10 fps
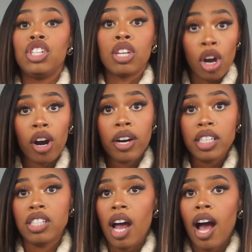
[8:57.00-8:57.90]
current
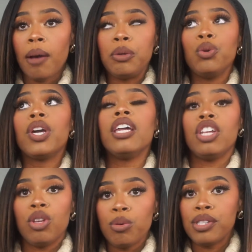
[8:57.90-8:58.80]
job, you can
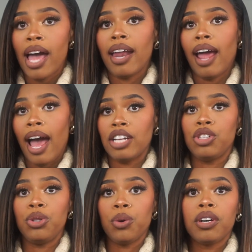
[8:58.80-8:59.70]
use that as
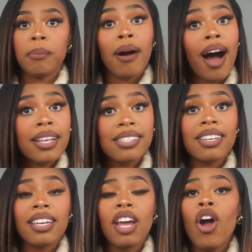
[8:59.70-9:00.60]
your
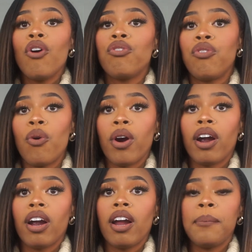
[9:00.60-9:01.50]
deposit
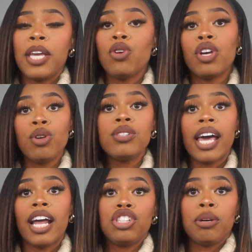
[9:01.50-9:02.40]
you can use that
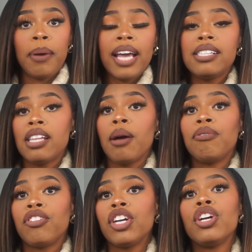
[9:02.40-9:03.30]
as your pay stub
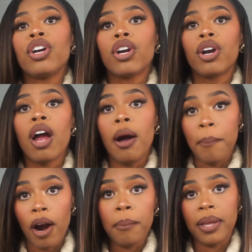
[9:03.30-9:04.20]
for your
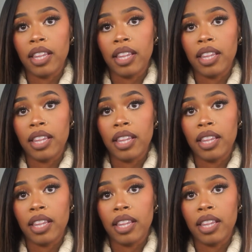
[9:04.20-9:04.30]
apartment